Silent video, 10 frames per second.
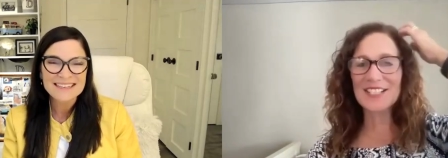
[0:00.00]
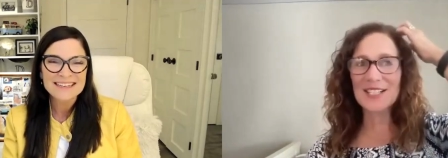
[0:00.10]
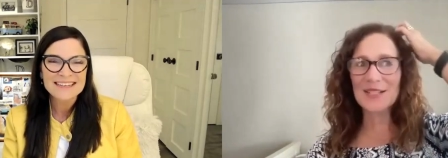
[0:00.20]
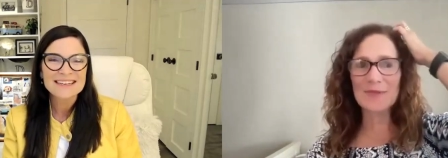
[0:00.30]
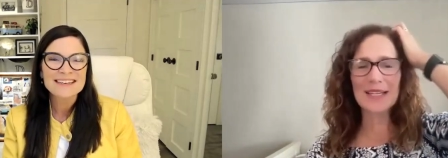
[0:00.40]
Speaker 1: it
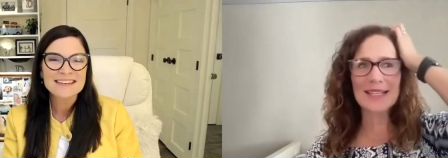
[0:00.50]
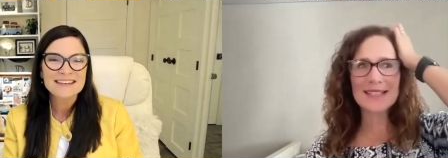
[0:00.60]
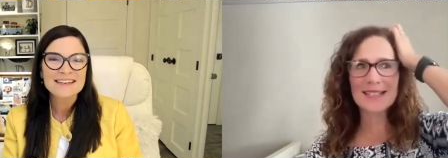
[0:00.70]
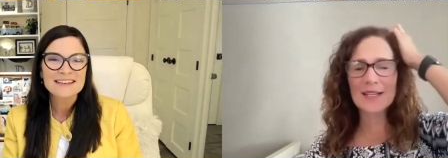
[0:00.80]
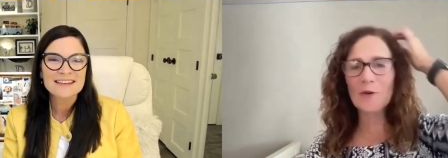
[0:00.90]
just
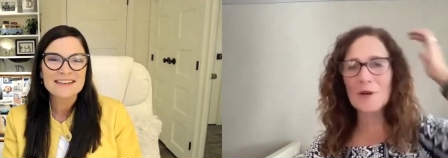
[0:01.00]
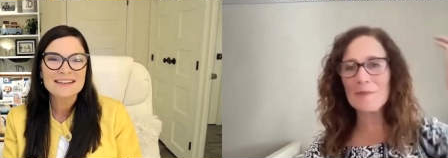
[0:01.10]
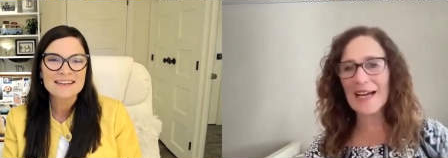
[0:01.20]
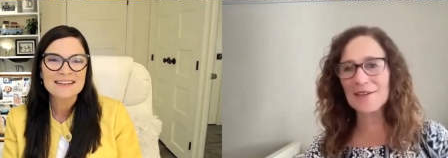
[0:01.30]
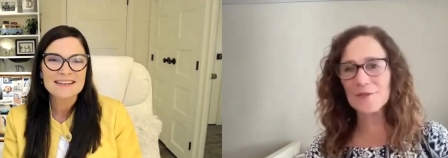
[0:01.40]
it's so
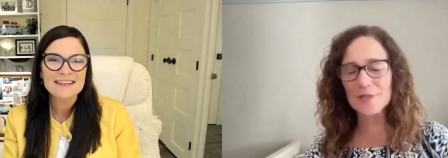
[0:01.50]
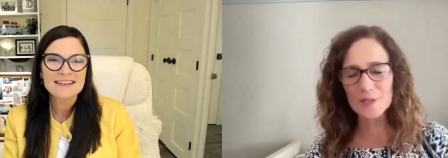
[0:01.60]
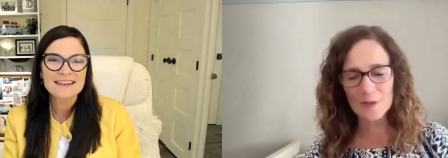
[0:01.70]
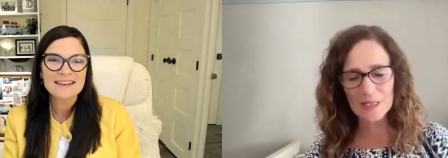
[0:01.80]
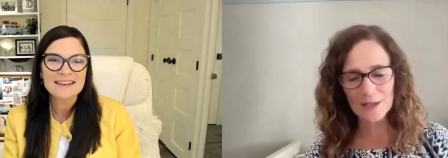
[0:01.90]
impactful
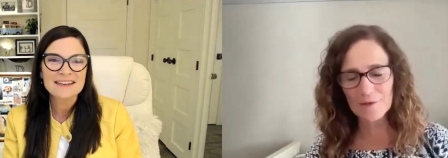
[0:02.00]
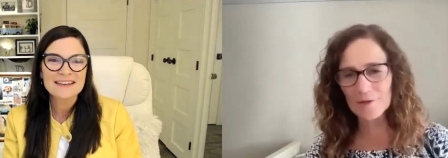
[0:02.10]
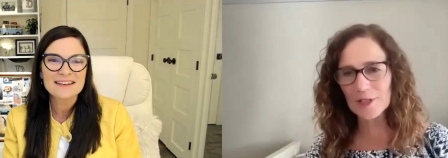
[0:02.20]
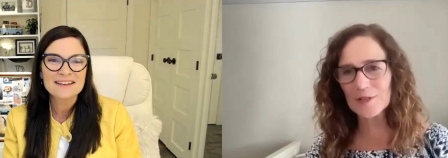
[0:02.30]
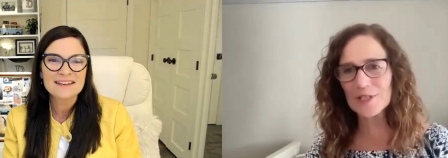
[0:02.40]
so i'd
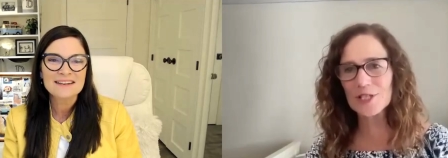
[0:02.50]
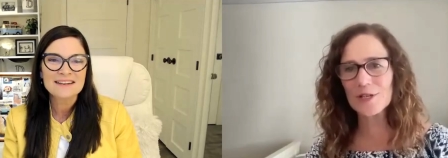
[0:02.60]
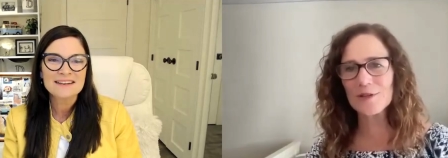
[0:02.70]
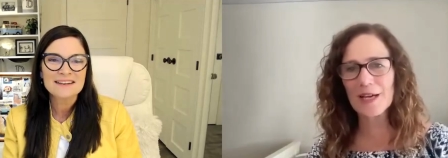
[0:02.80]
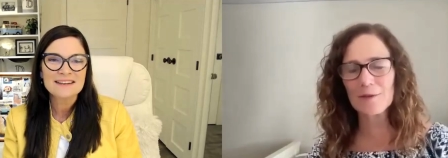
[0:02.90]
love for you to
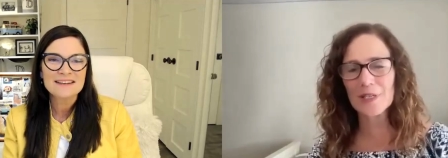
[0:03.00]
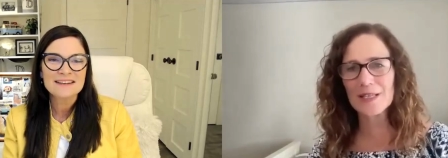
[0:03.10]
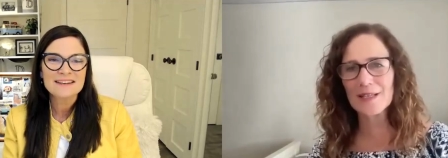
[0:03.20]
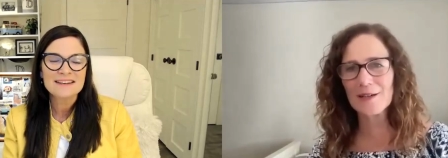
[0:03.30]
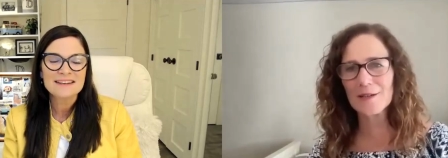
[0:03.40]
share that
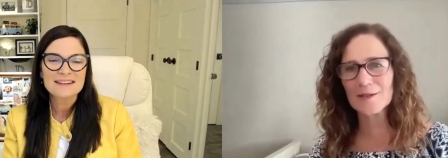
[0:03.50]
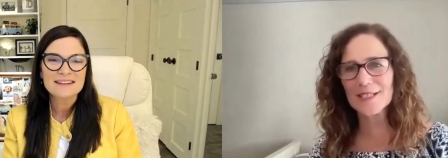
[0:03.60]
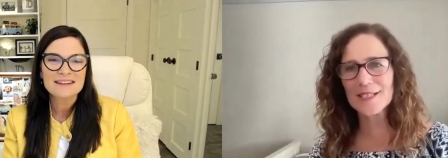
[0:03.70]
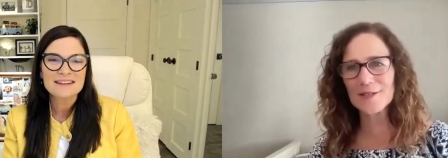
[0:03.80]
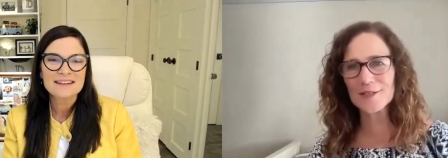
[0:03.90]
with our
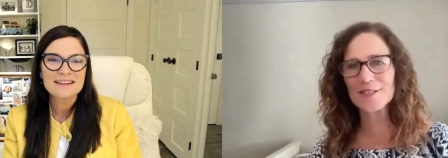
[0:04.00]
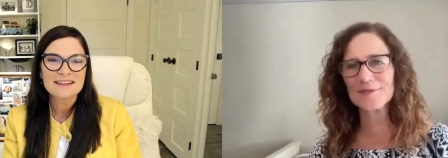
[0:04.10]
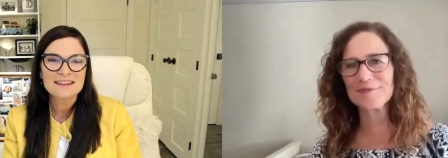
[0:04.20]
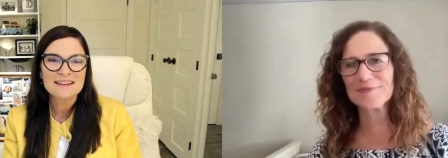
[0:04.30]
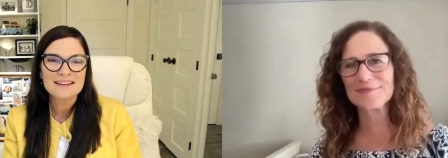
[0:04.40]

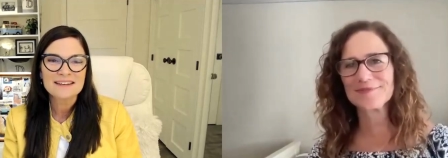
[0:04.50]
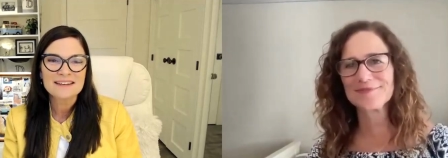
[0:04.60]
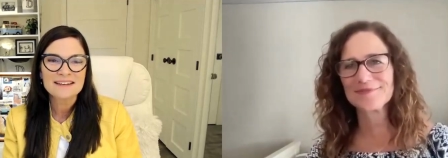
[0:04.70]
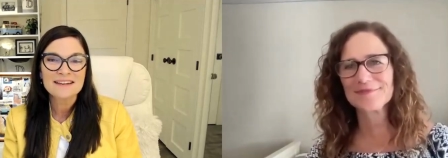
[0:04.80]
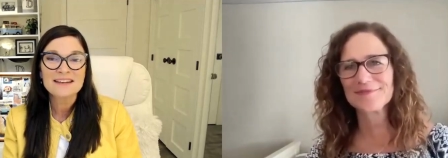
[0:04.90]
listeners
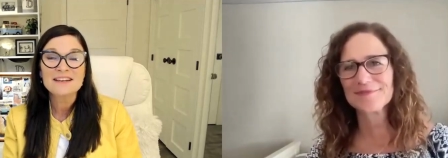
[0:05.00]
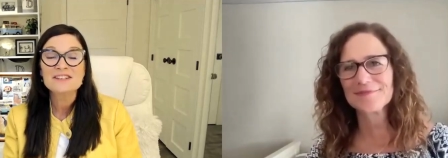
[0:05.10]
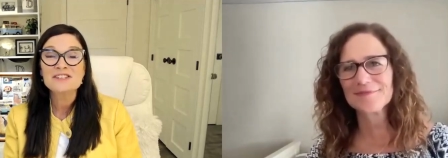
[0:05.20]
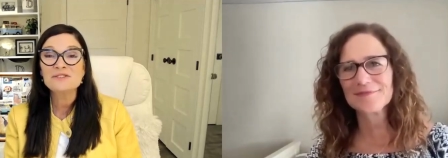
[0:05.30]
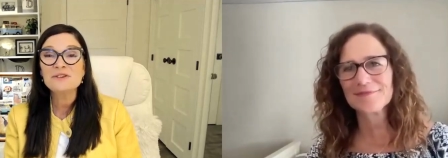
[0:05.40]

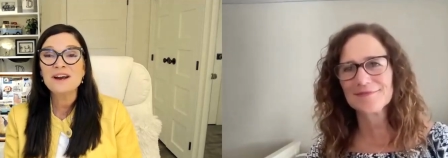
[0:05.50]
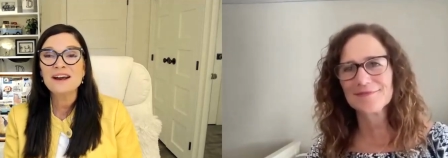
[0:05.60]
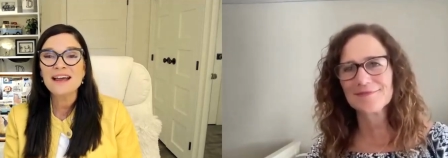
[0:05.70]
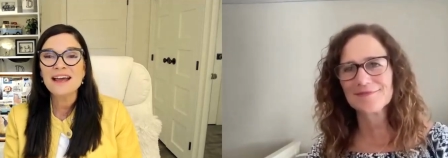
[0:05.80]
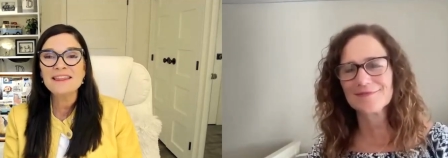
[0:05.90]

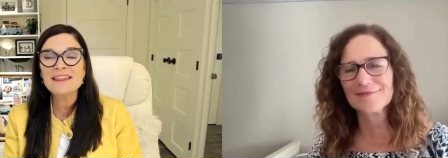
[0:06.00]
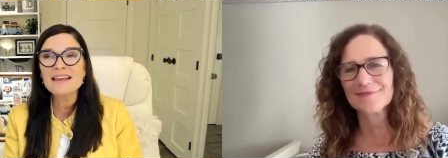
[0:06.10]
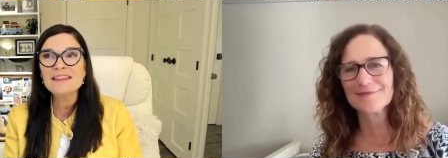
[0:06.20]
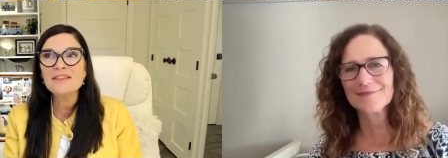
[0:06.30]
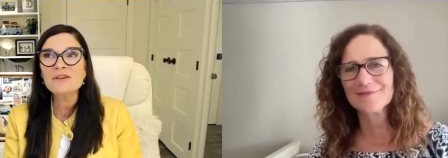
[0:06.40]
sure i
Speaker 2: think
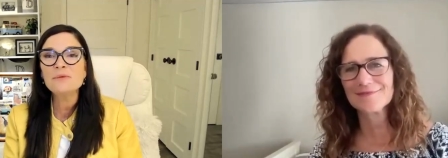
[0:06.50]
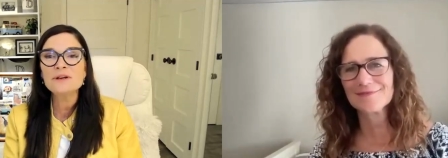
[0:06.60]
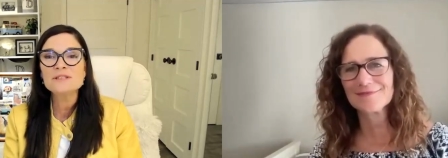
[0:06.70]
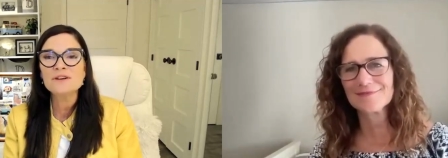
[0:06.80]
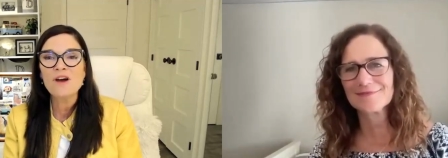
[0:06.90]
that the
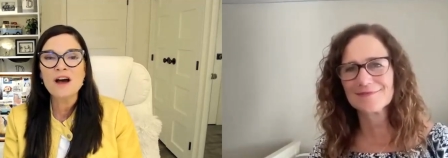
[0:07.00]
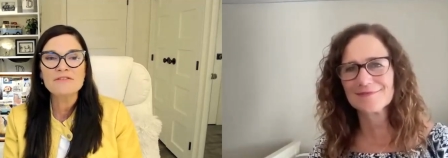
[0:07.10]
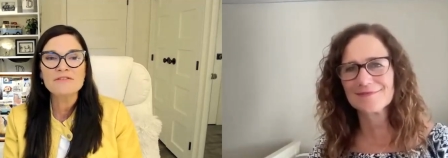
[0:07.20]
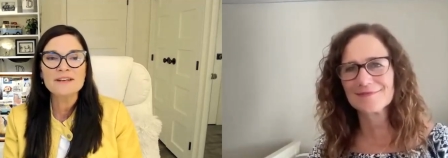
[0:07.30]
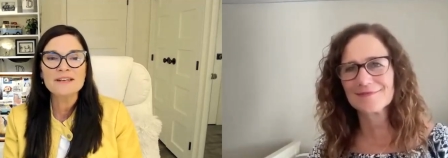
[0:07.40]
words are
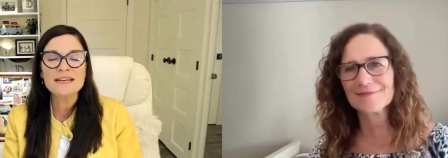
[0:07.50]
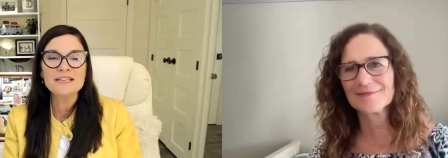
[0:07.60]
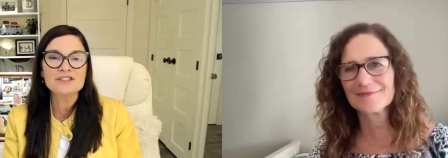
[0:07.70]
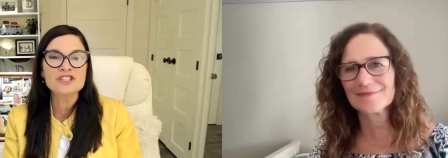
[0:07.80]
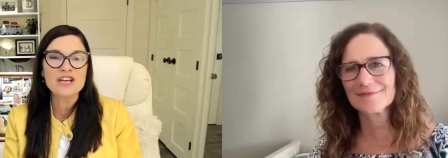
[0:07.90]
often
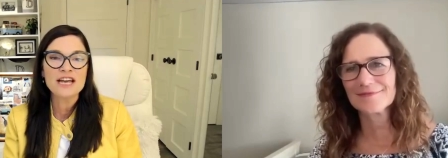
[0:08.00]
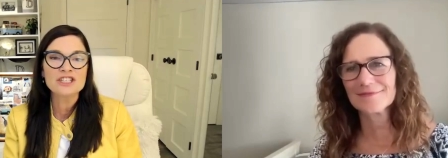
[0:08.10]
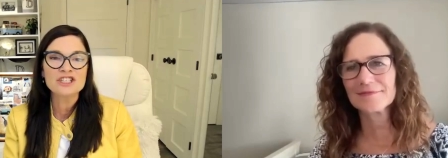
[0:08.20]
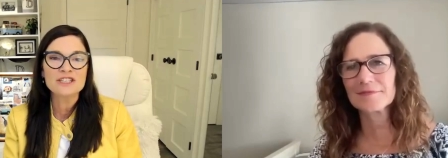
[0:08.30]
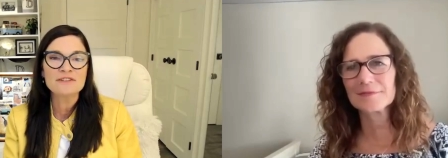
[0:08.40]

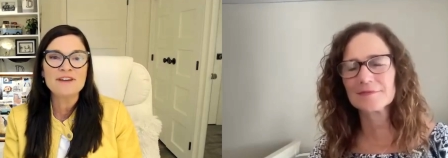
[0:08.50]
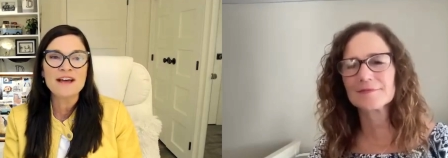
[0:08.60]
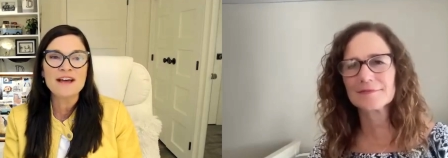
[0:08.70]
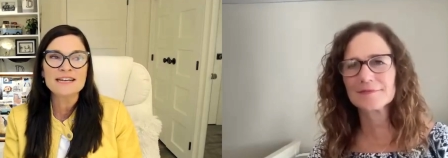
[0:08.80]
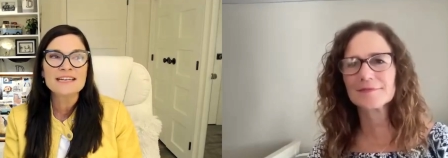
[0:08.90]
interchanged in
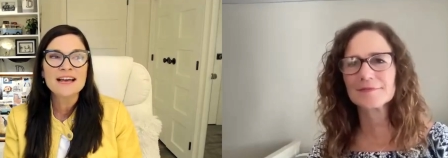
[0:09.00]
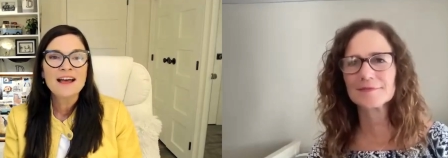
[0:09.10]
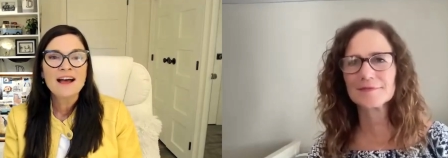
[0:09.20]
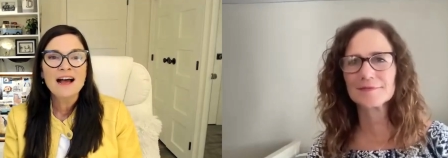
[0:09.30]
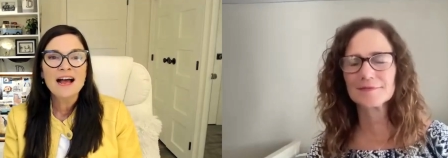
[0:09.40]
fact
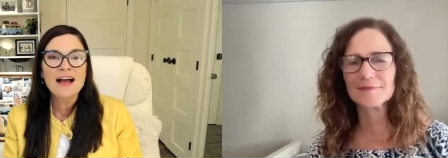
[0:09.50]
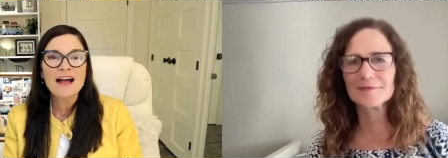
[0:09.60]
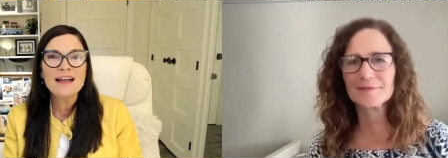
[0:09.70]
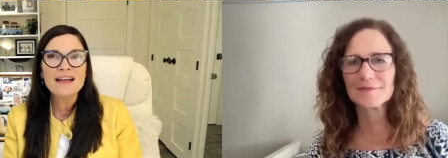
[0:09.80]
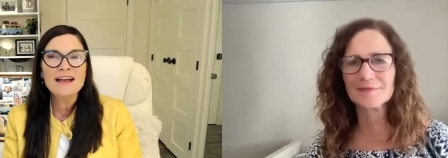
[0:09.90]

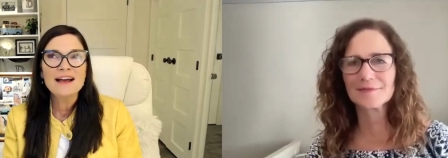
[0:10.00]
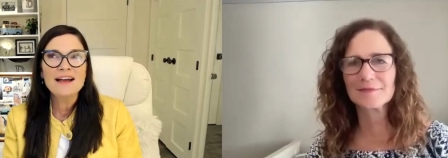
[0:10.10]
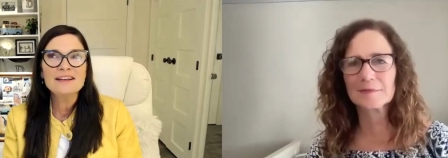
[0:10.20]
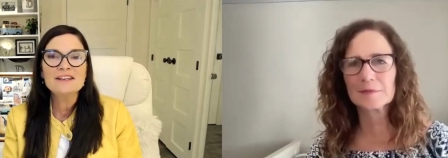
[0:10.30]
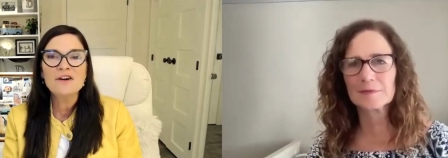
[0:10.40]
I,
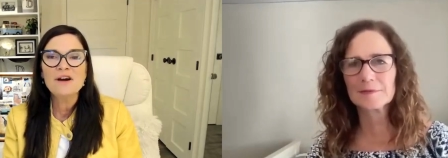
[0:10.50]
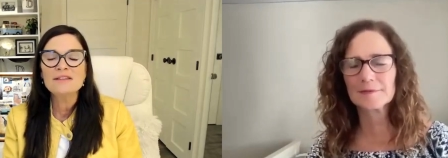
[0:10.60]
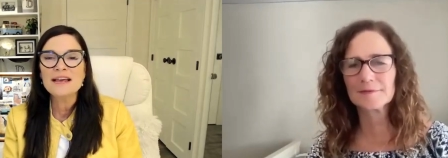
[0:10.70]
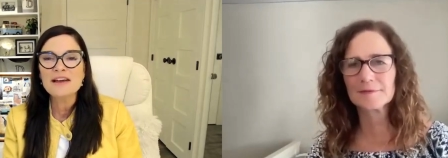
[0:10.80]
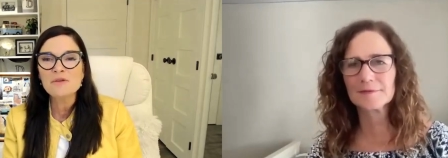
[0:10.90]
you know,
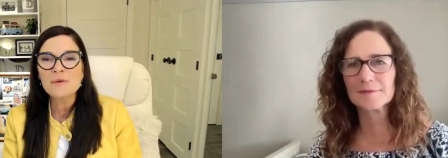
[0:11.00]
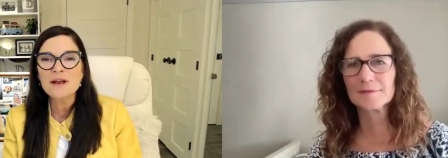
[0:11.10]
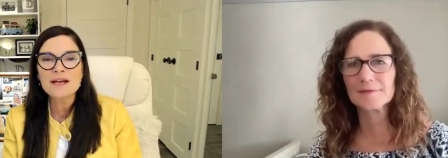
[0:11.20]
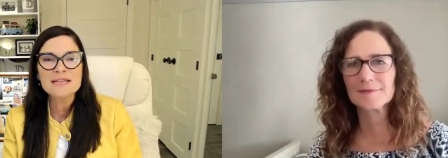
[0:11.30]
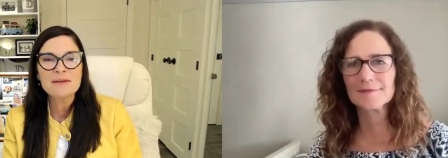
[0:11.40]
like everyone
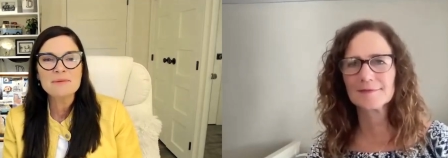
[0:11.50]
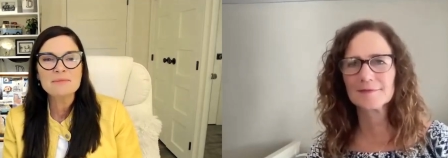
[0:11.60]
else, I've been